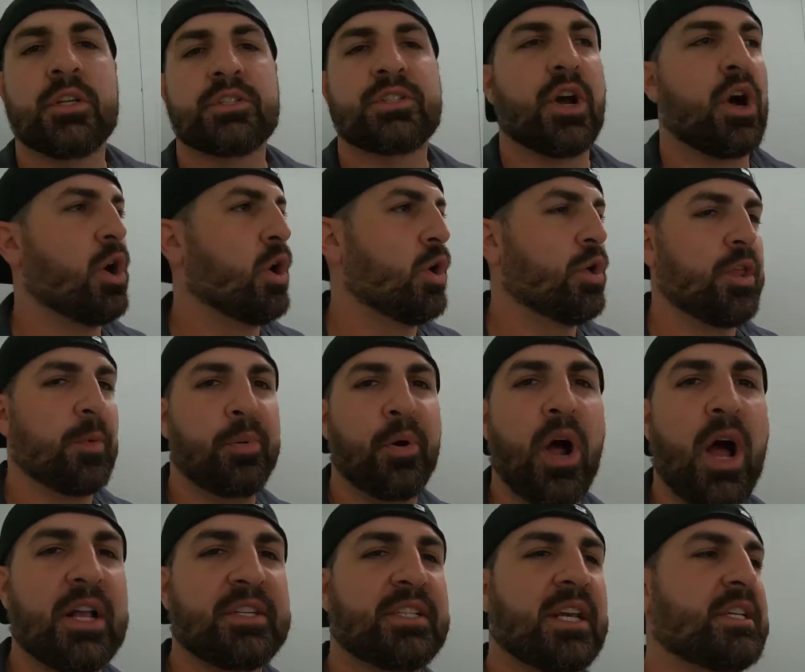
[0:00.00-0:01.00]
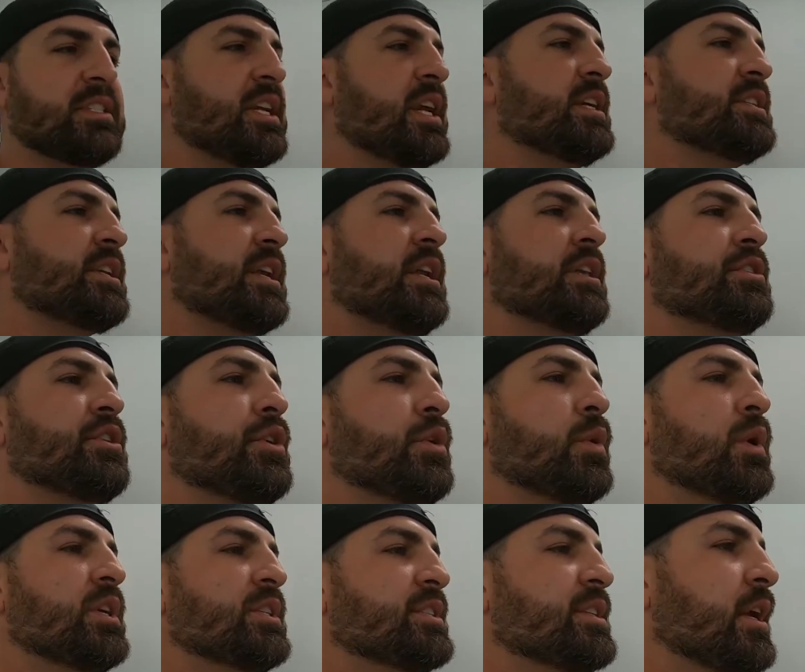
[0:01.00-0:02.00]
So the process he's gonna
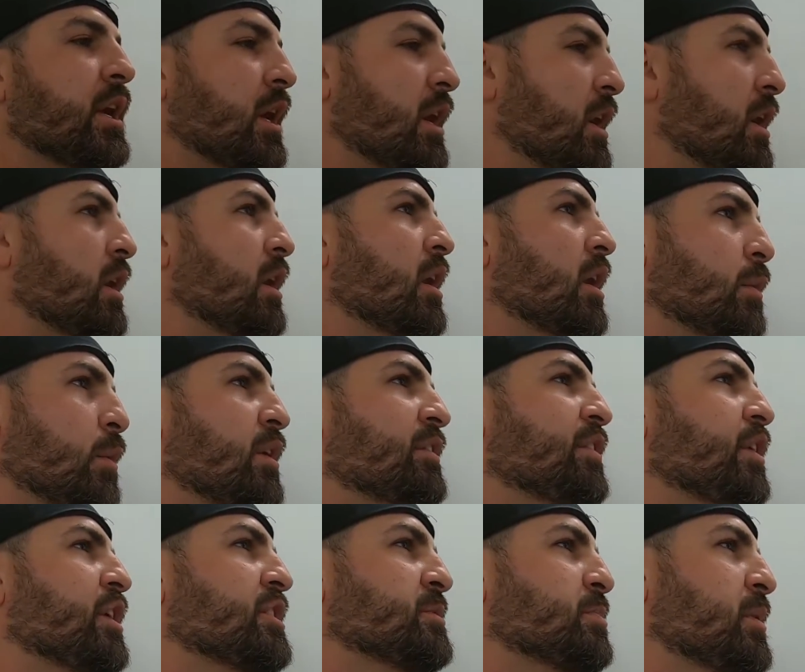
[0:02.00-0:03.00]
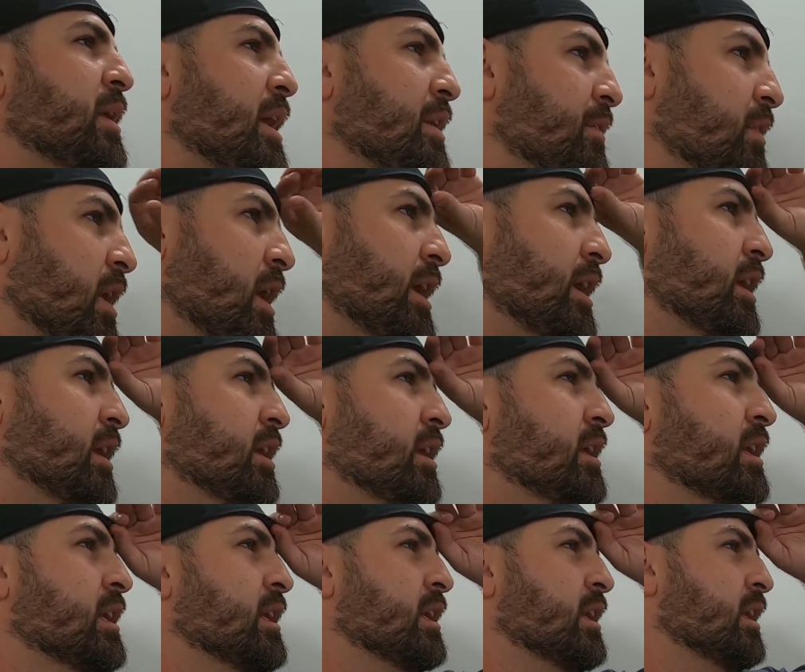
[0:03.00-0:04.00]
do is a reverse blend, right?
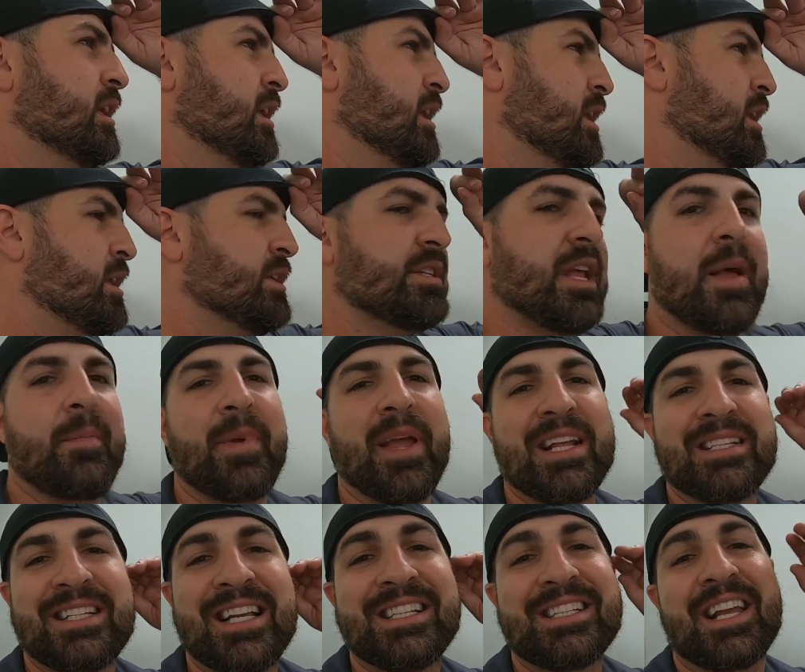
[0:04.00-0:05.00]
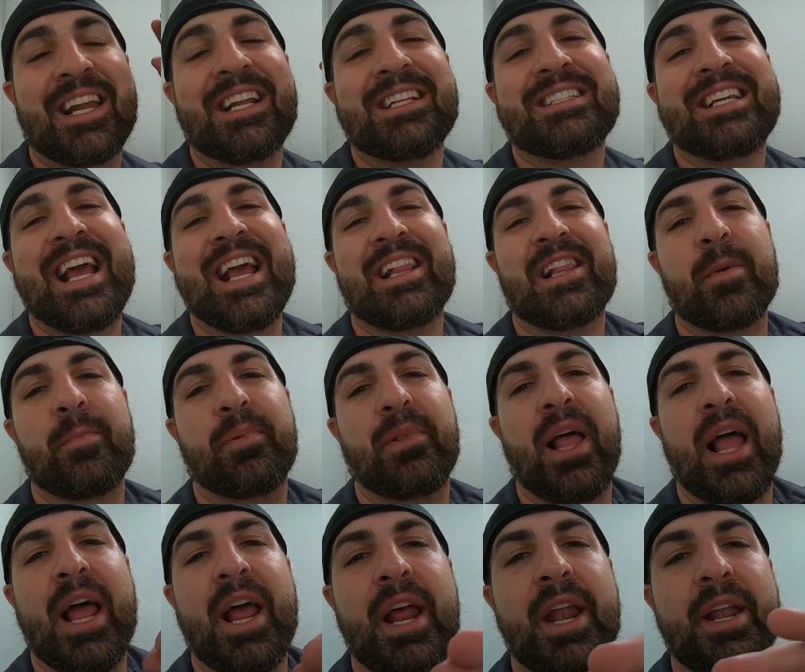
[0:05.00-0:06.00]
That means he's gonna take the
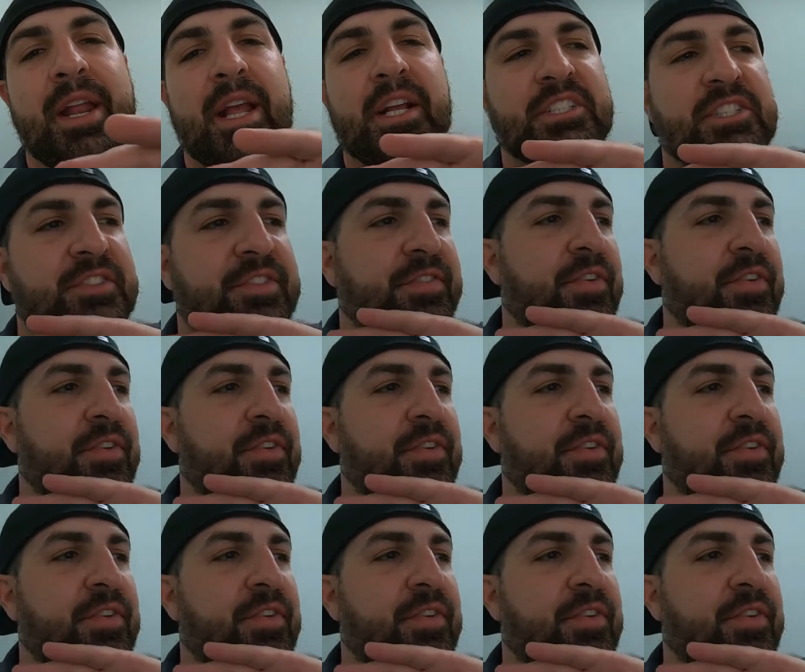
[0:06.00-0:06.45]
blend as